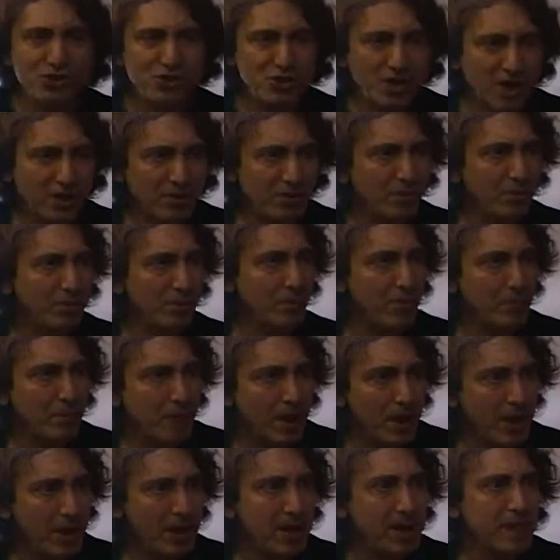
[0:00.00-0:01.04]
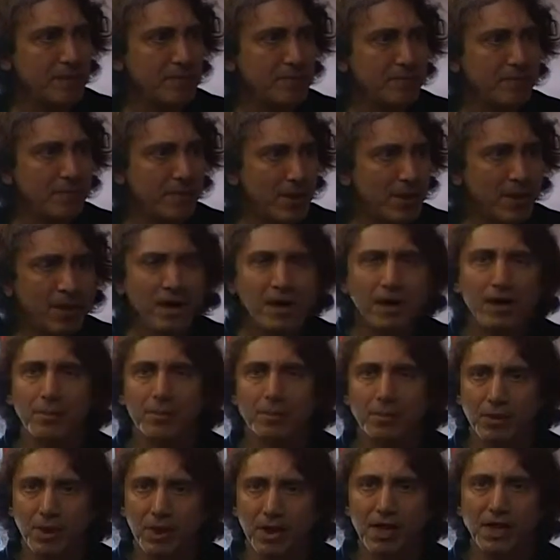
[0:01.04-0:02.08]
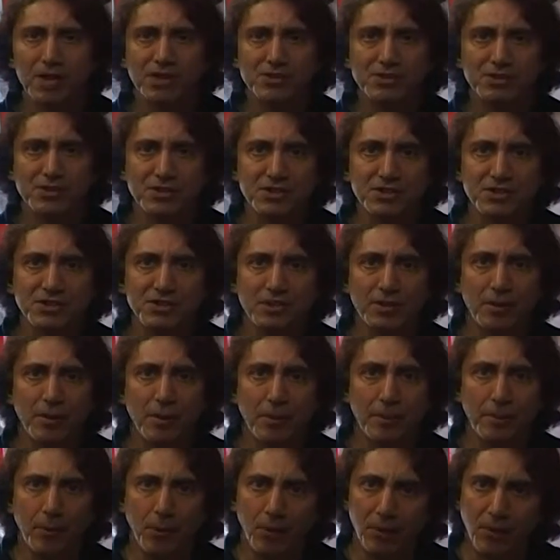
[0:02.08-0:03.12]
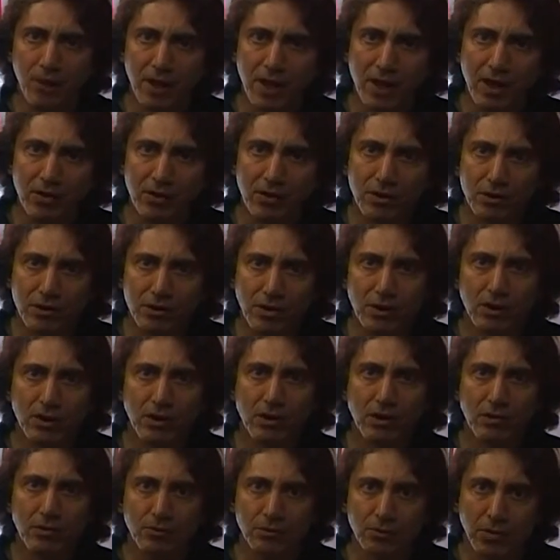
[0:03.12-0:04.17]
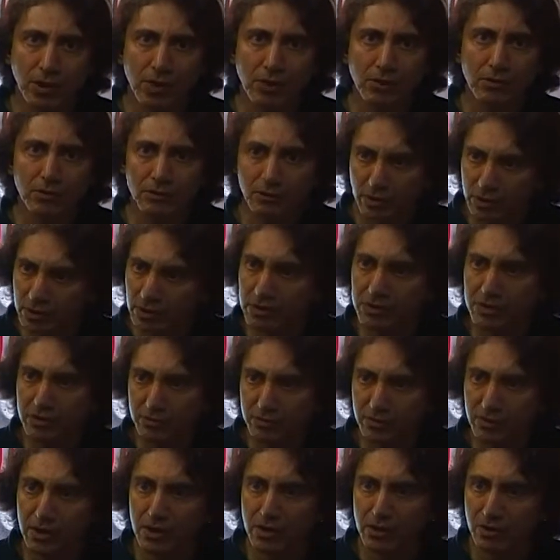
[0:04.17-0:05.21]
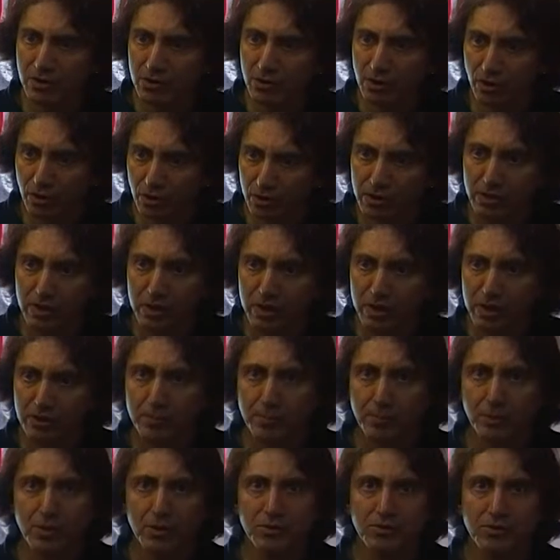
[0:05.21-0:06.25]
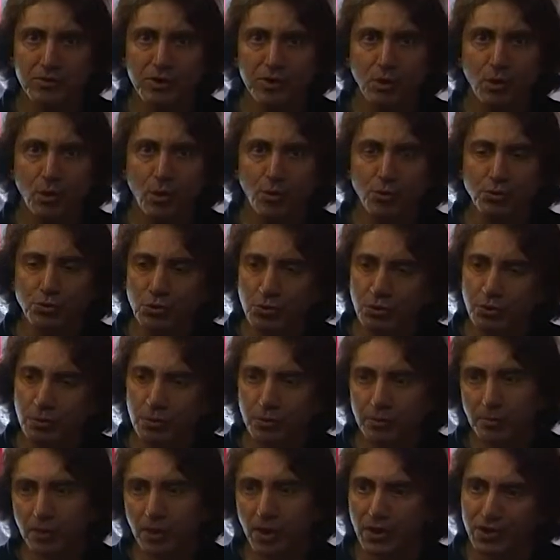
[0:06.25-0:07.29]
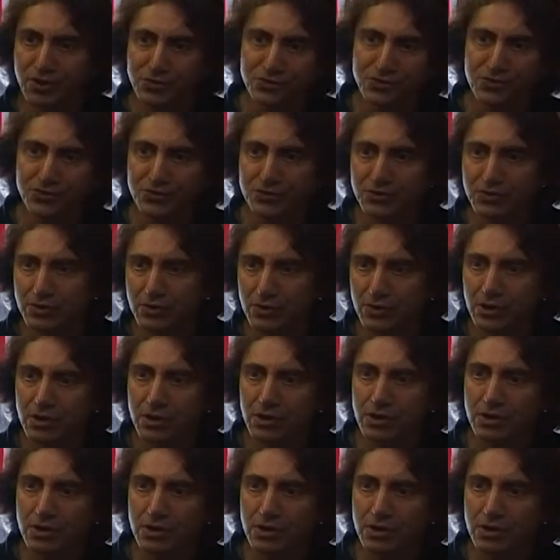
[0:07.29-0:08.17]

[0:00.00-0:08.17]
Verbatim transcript: in general, many many appliances burn out rel relatively early compared to the older appliances.